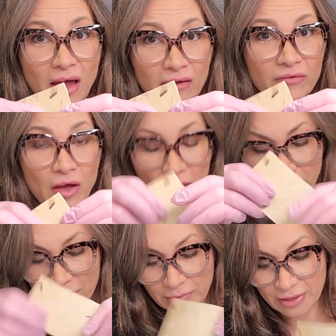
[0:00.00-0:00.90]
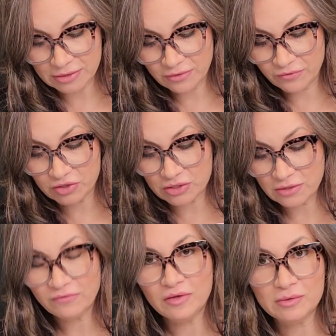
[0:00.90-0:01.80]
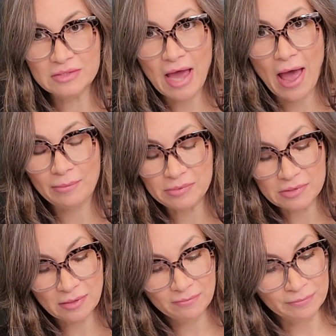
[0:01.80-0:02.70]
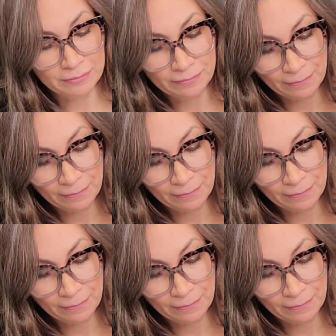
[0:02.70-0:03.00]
of color implanted for just a few taps.